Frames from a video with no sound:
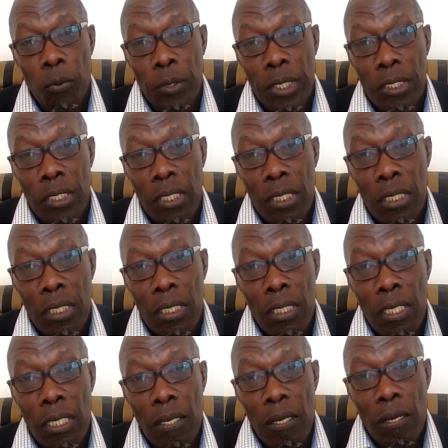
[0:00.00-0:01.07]
which
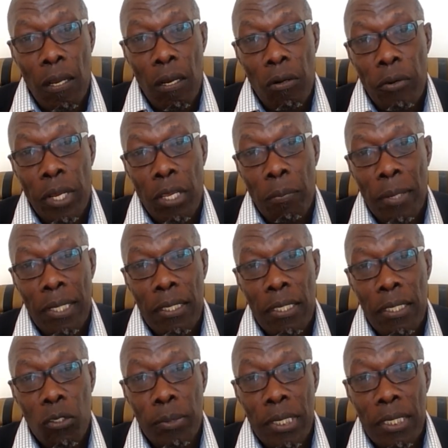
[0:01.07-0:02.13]
is
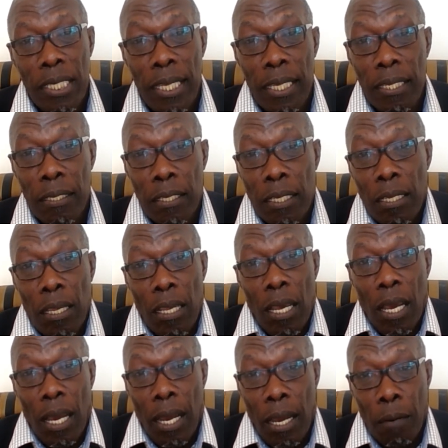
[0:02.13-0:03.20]
recommended to be taken
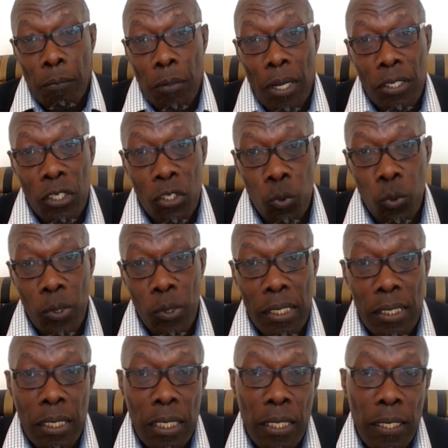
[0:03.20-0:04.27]
as soon
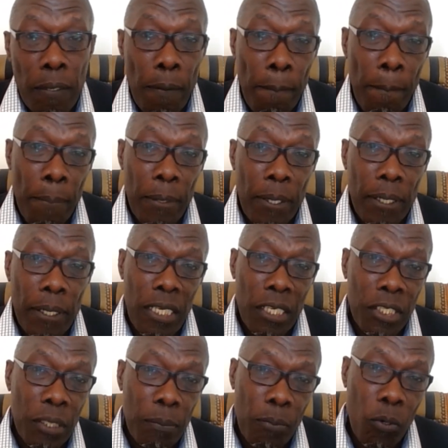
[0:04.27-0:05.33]
as the
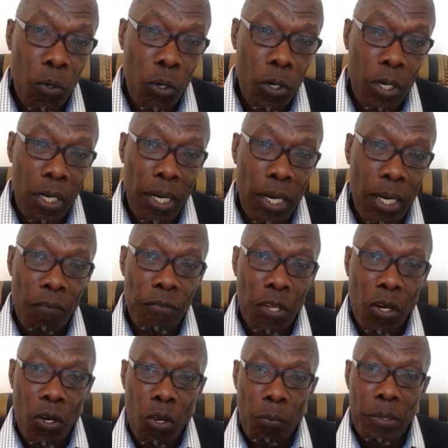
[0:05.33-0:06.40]
leadership core of the
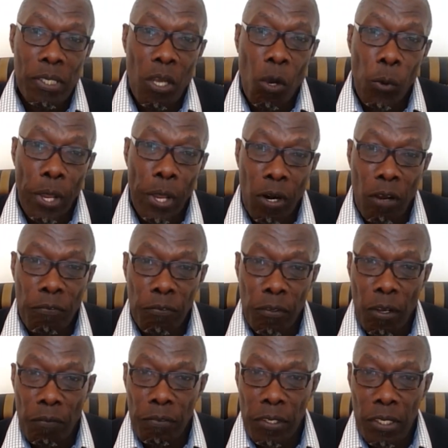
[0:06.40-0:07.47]
club is aware of
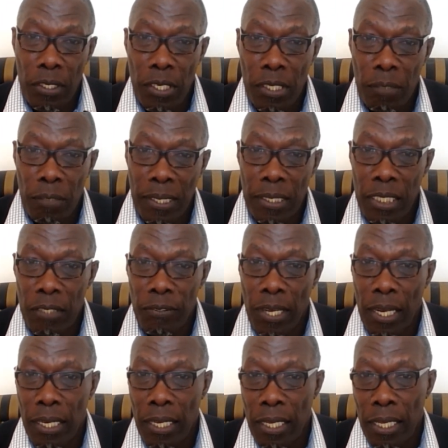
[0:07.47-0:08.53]
this material.